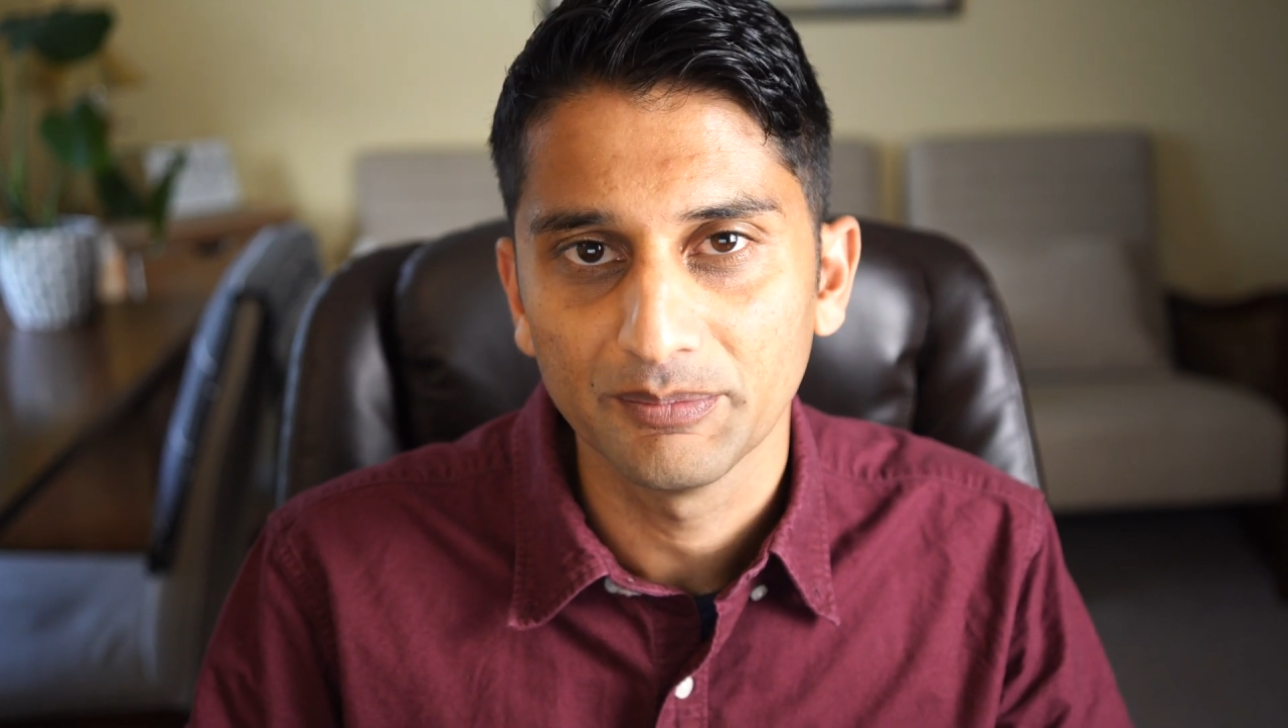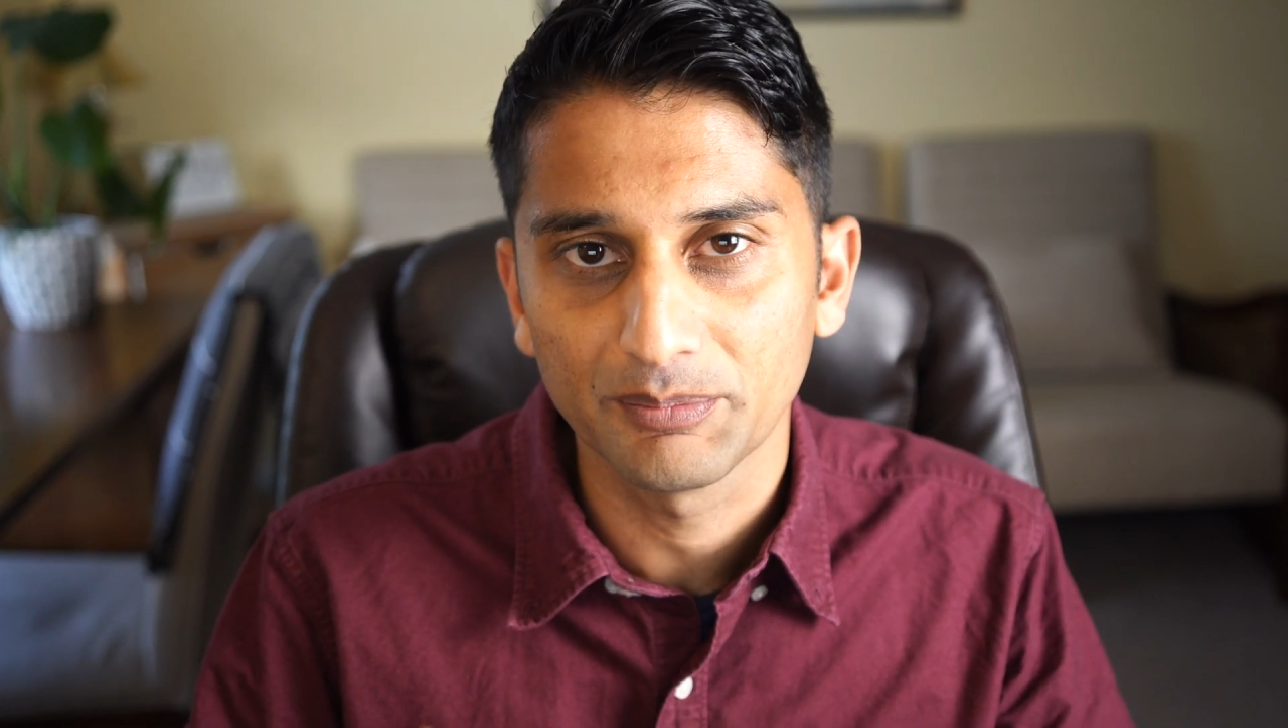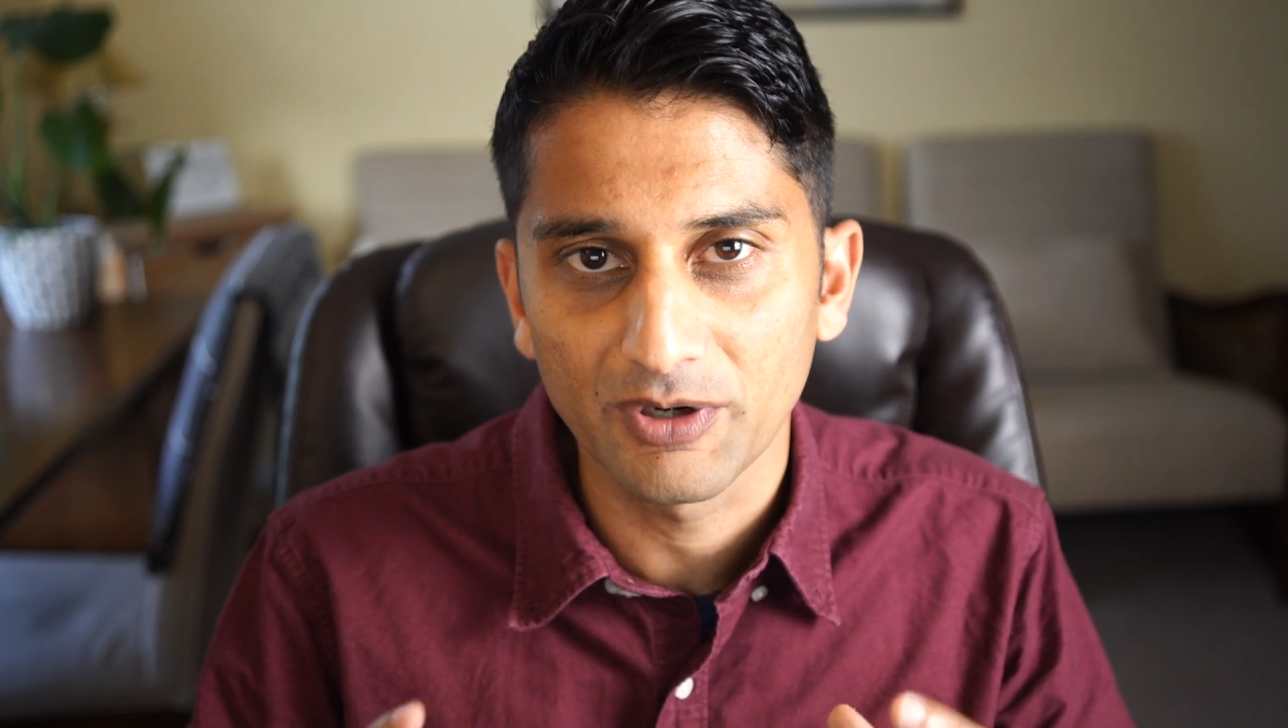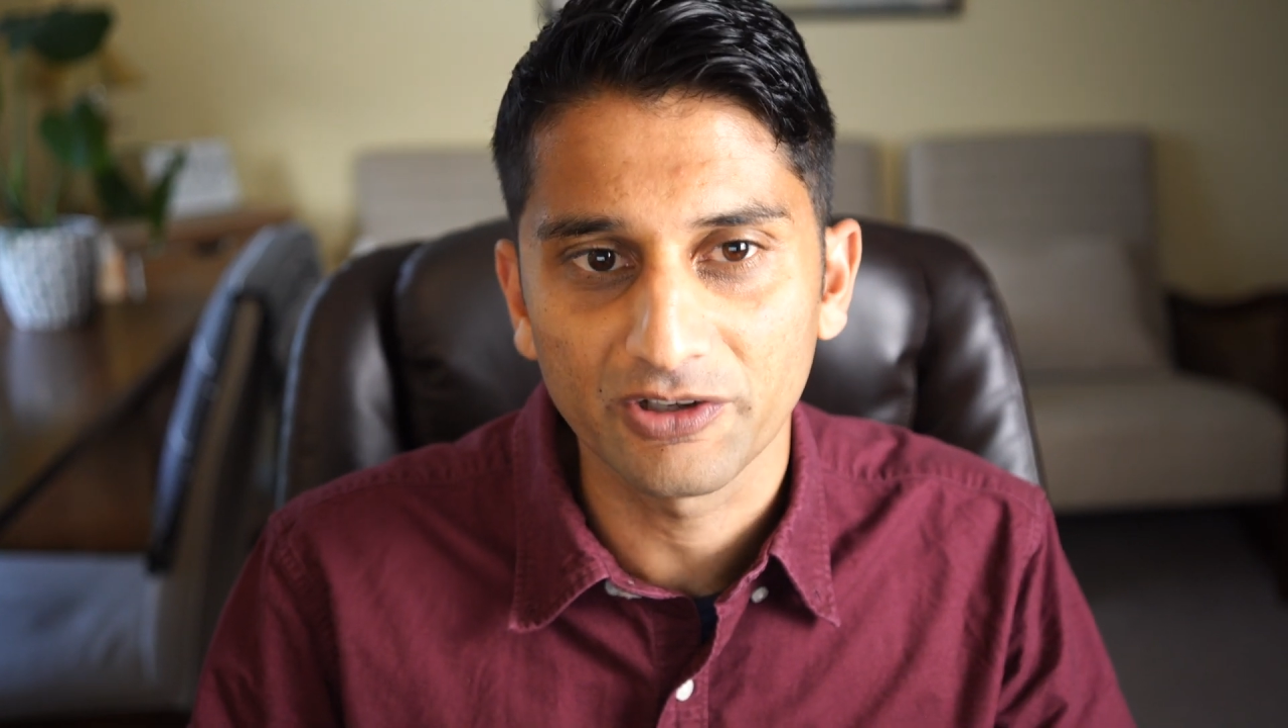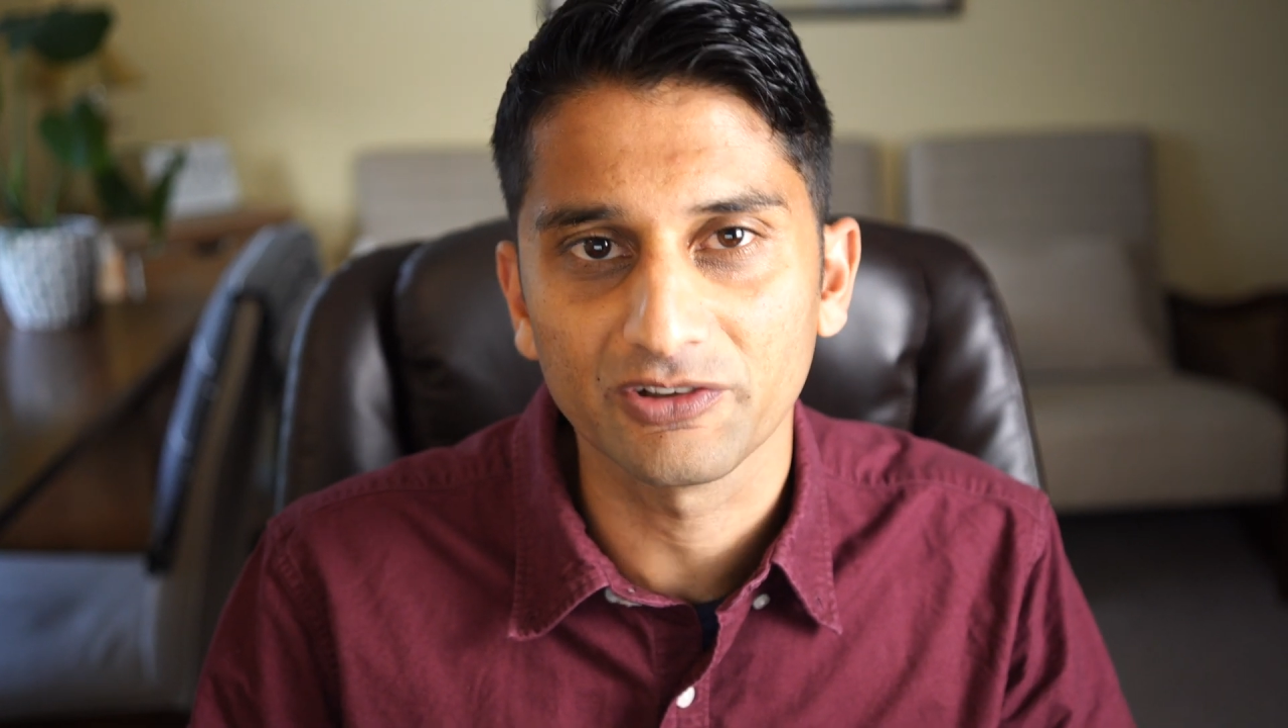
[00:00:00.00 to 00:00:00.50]

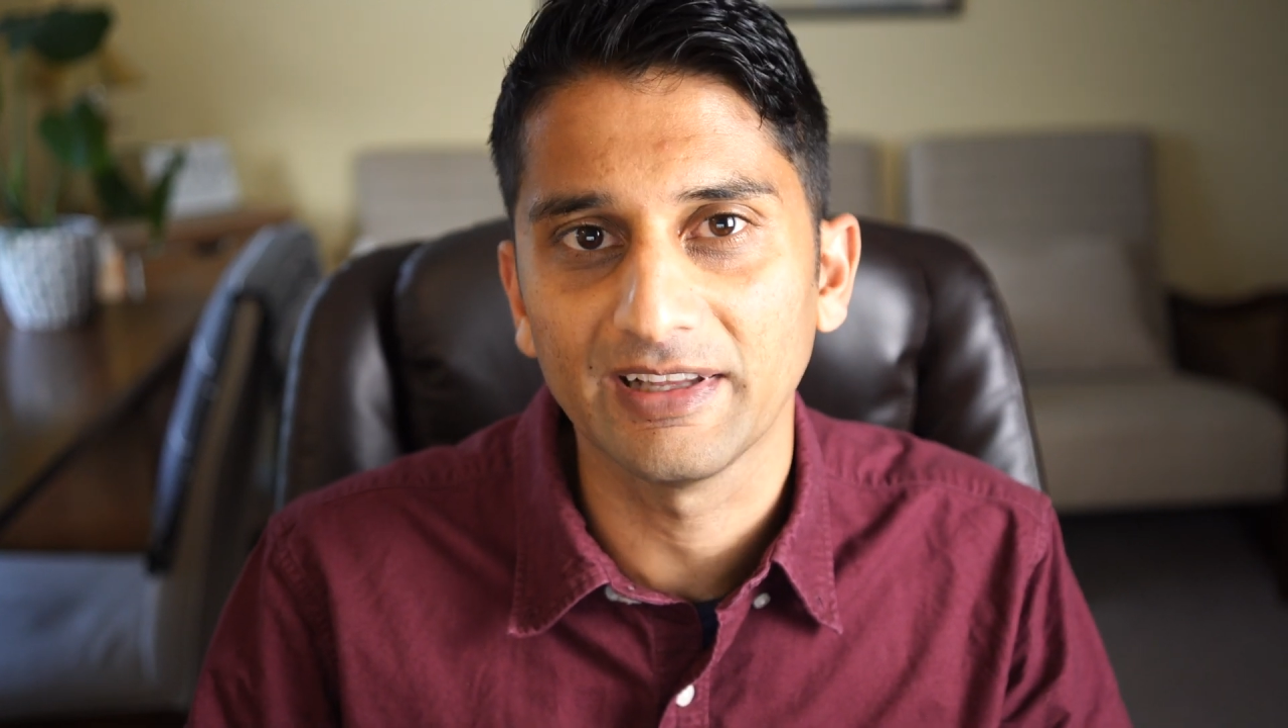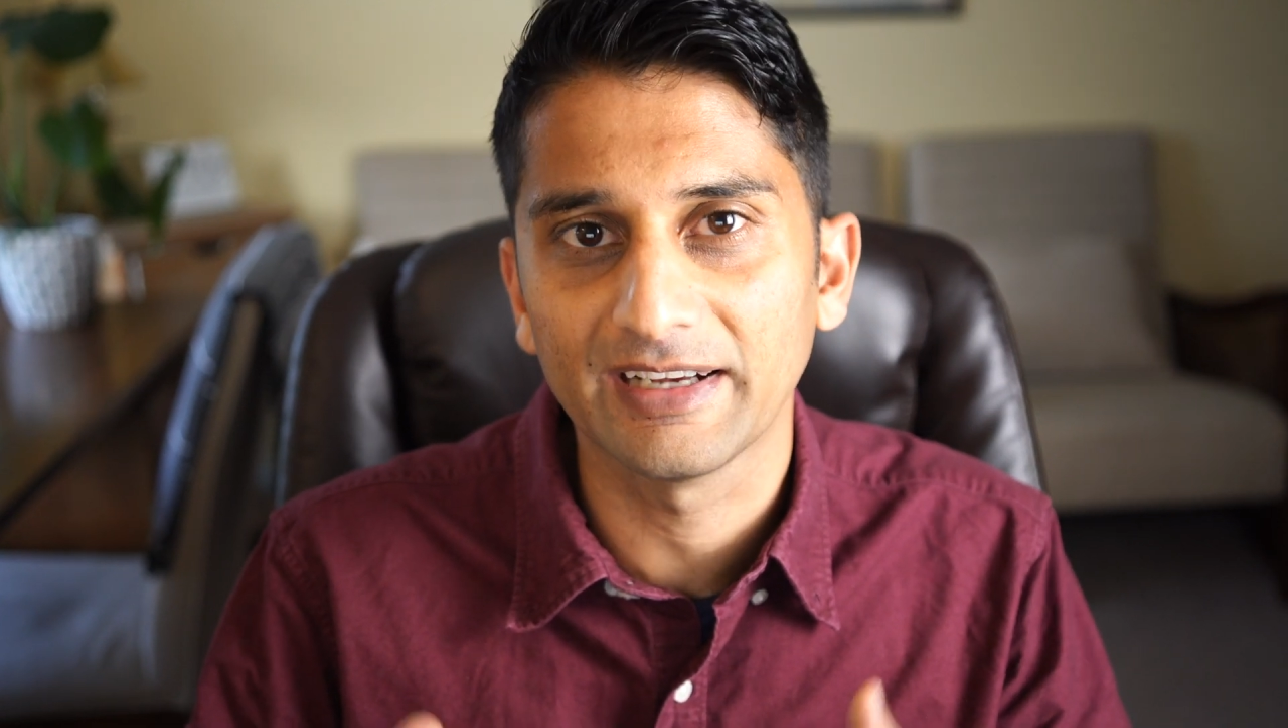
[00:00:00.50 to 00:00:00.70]
partial